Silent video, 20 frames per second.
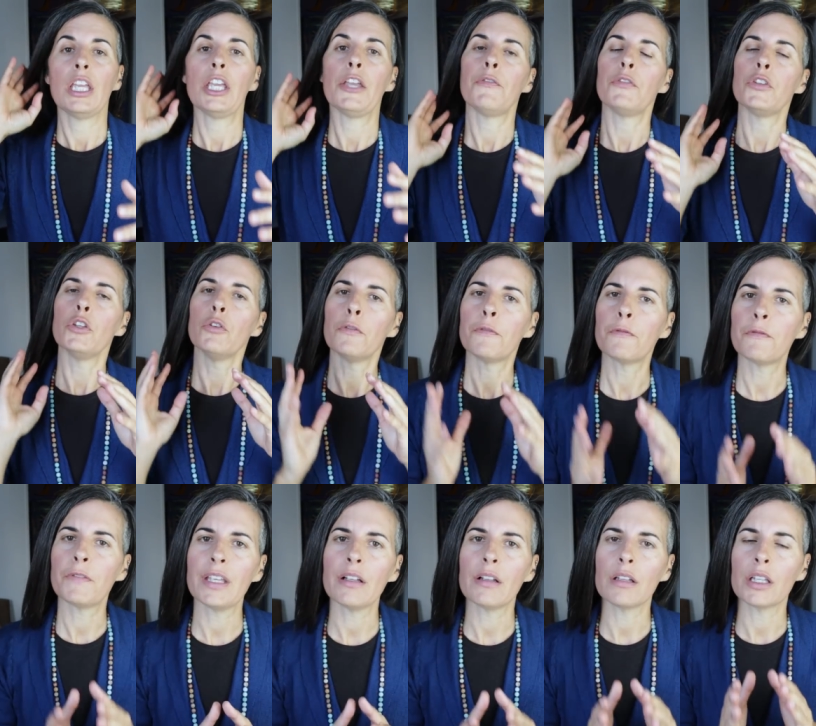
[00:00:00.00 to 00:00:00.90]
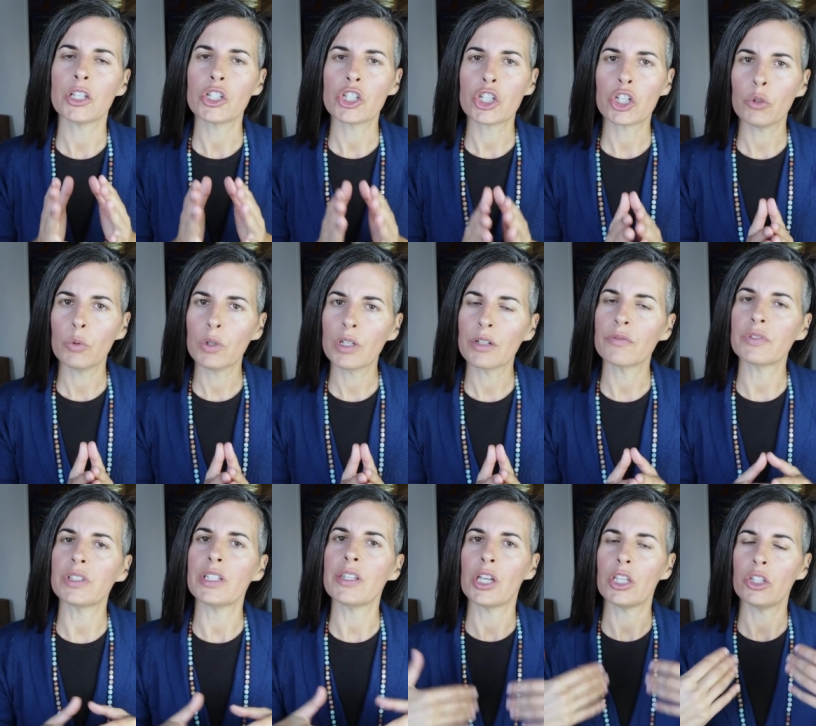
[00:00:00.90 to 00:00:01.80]
If you feel
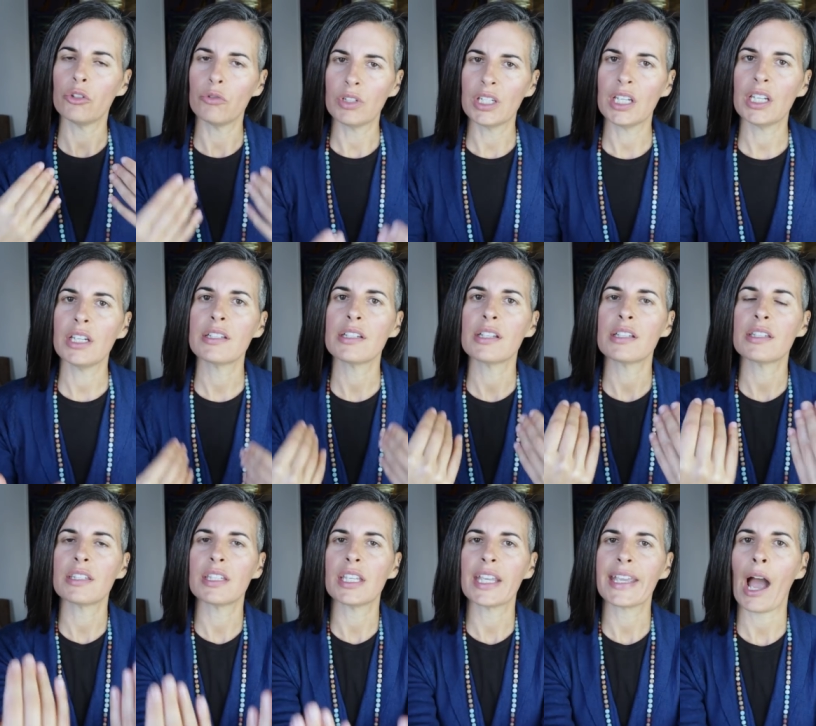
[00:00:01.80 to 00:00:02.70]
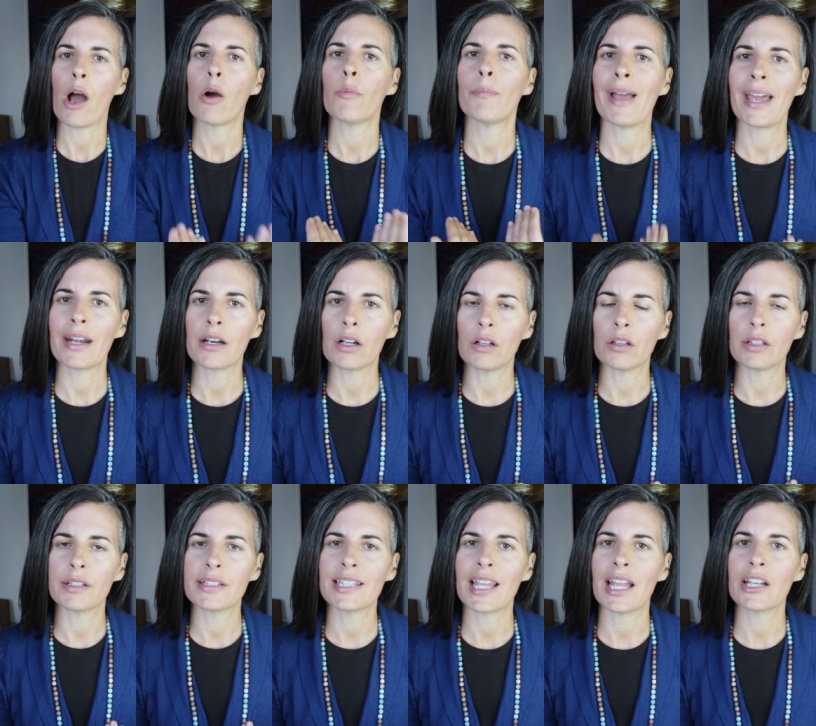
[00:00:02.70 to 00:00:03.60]
intuitively that you need to seek out
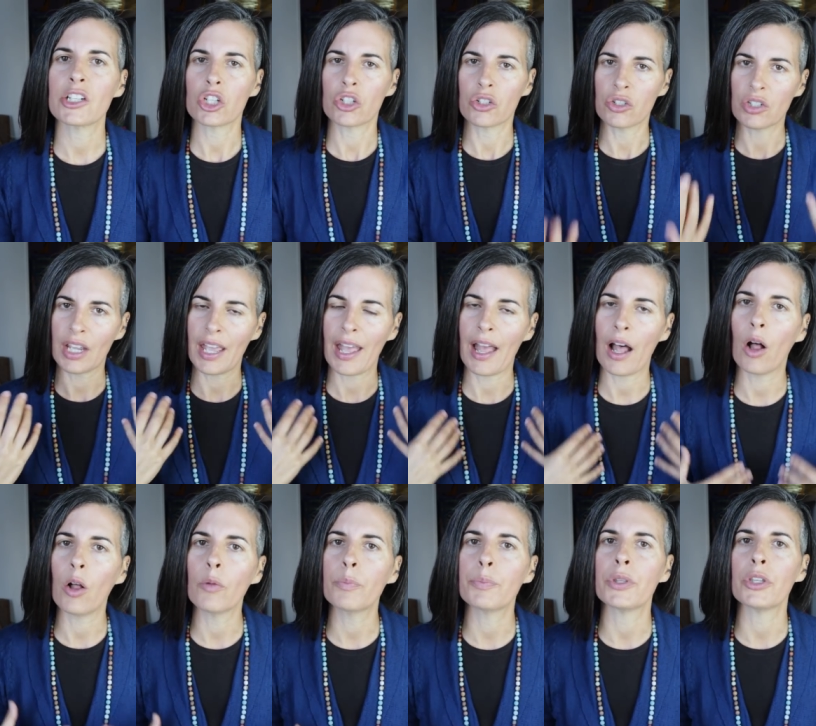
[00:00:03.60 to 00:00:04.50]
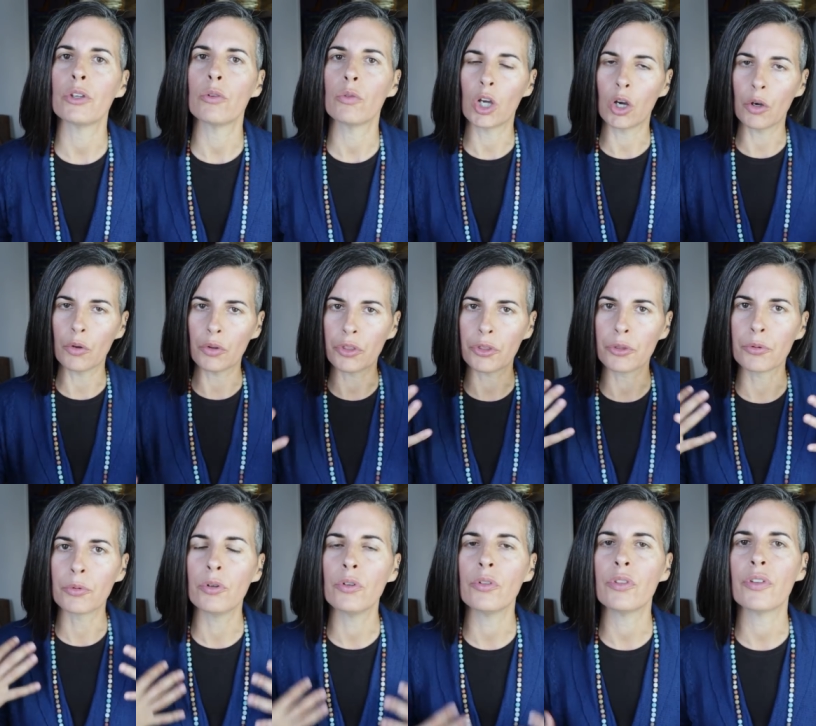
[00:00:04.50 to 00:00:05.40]
medical attention to help you go
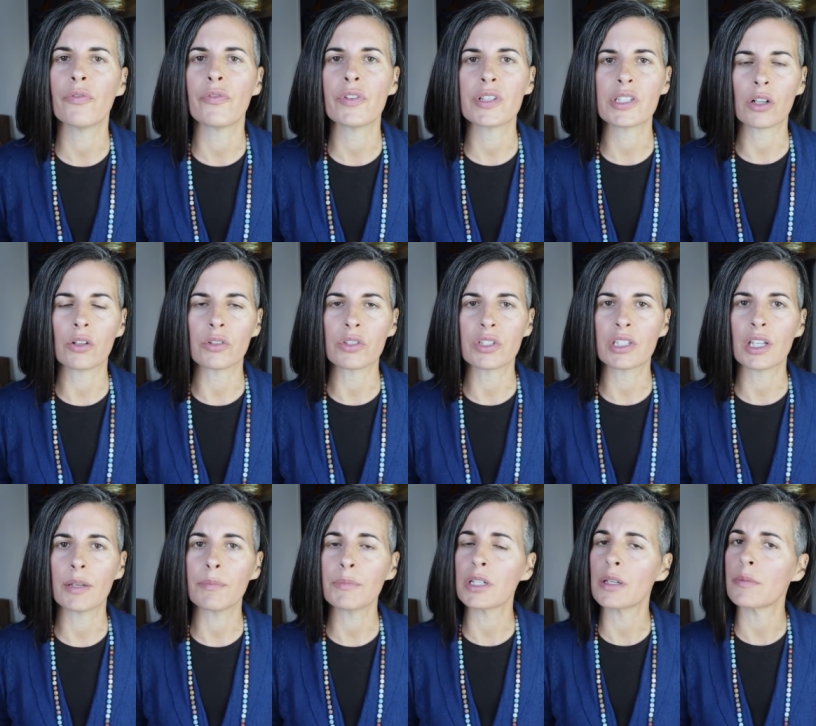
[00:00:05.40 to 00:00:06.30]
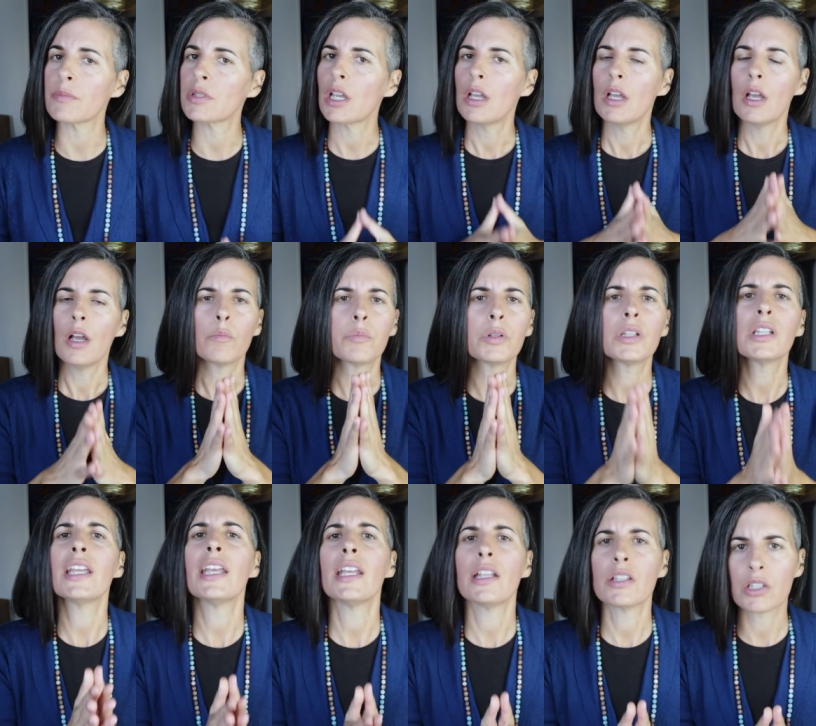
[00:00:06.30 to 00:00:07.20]
through the physical symptoms,
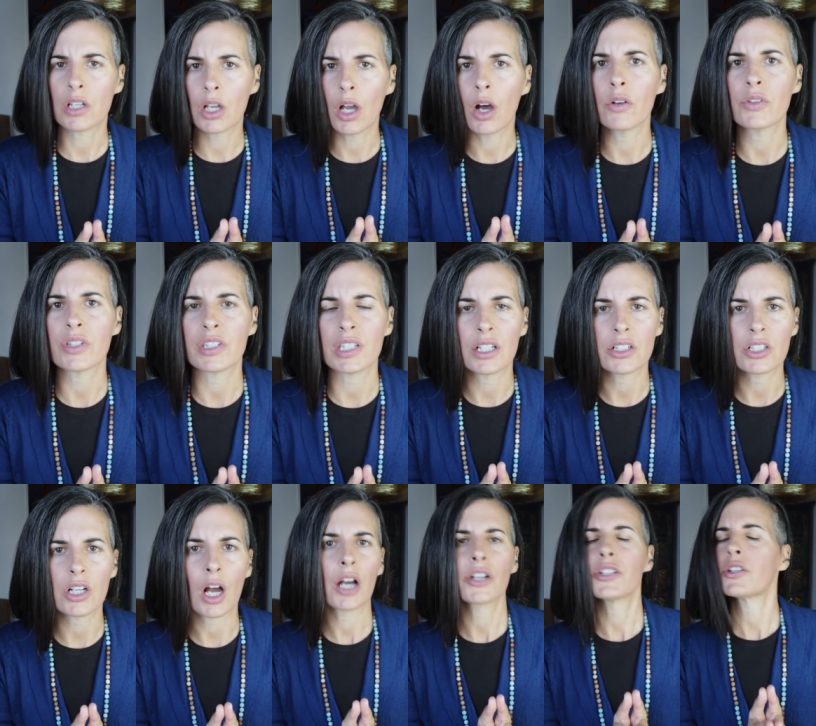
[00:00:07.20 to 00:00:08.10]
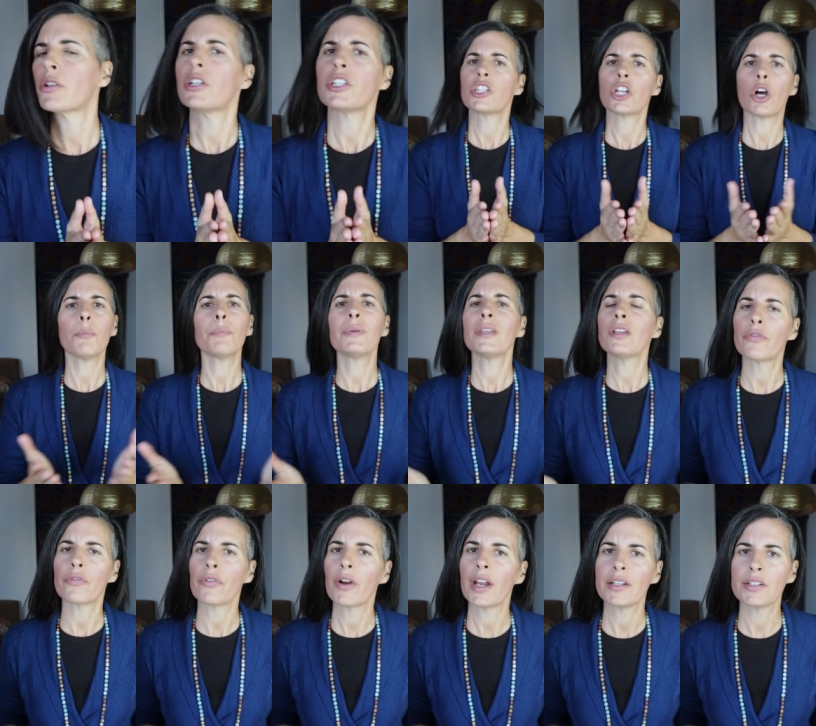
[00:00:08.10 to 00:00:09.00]
please go see a doctor and don't be
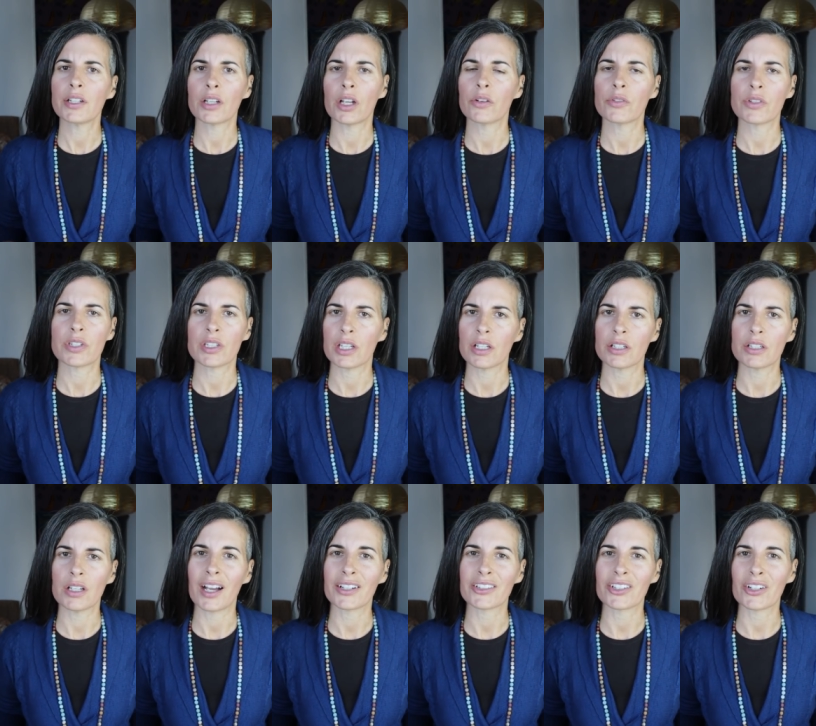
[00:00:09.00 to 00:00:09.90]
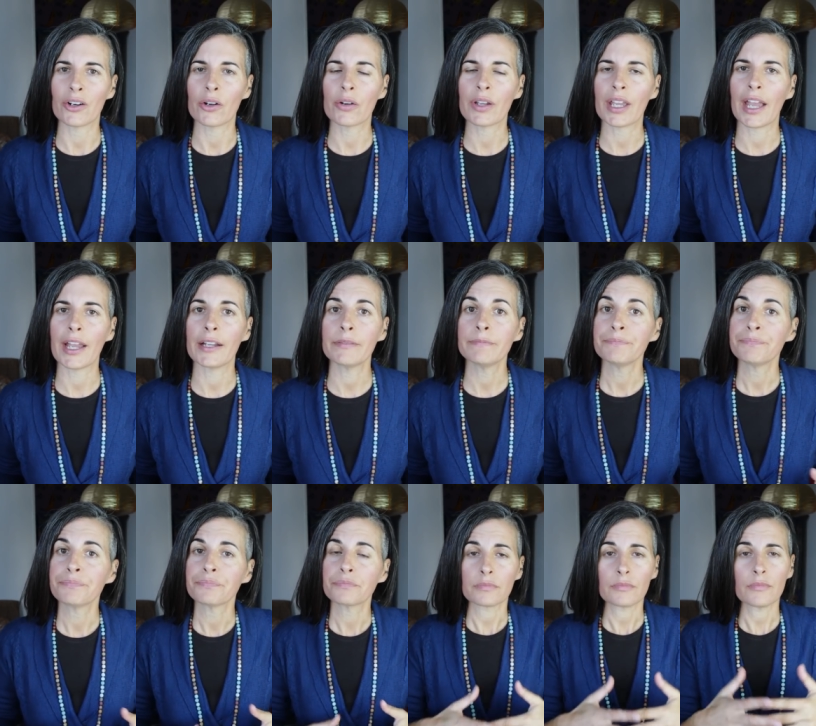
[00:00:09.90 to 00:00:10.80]
afraid to go see a doctor, okay?